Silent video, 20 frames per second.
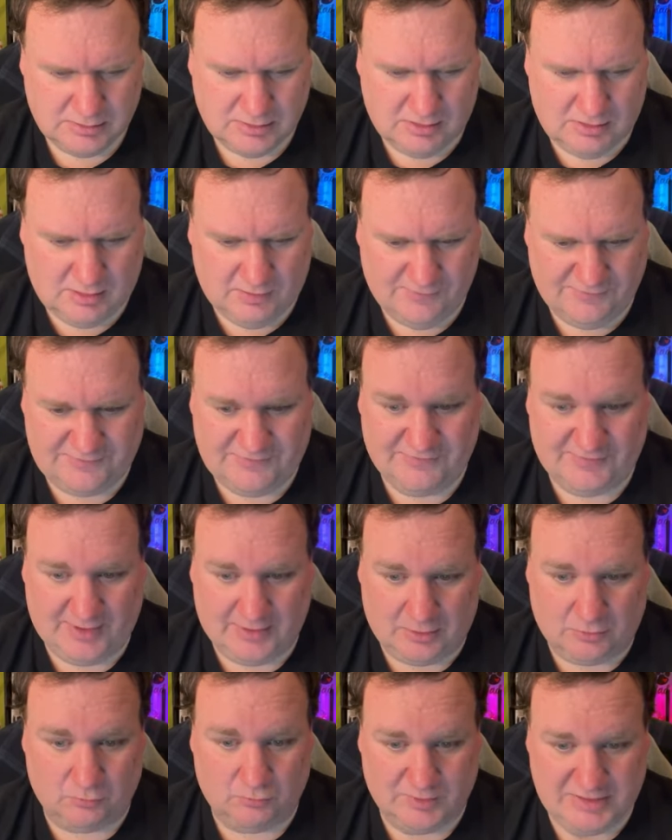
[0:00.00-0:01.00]
Oh, this is
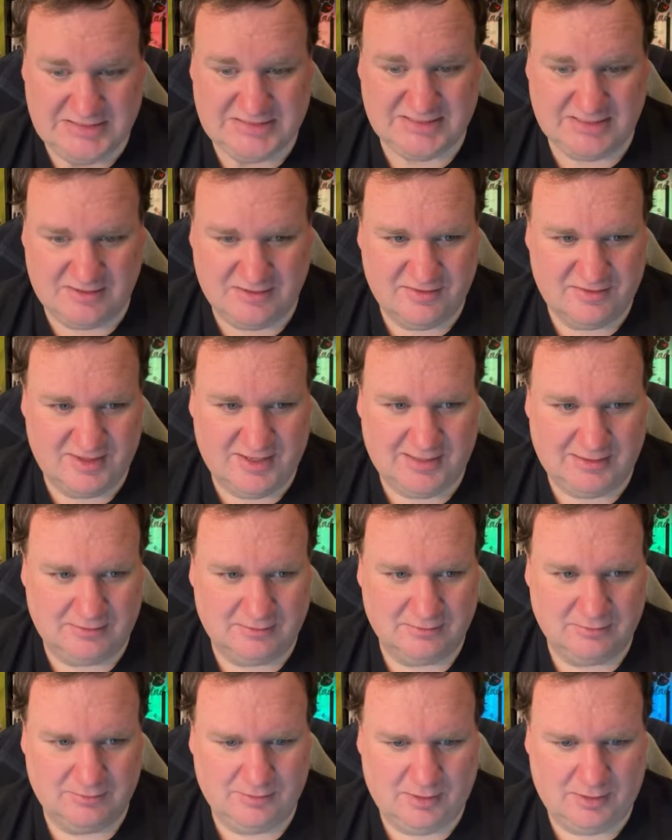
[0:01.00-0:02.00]
like a recent thing.
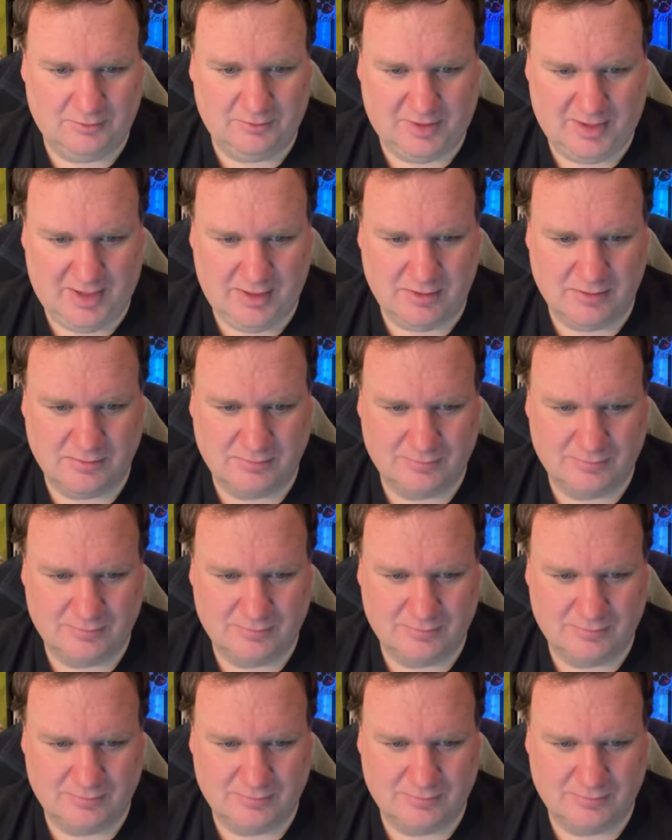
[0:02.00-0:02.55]
Okay.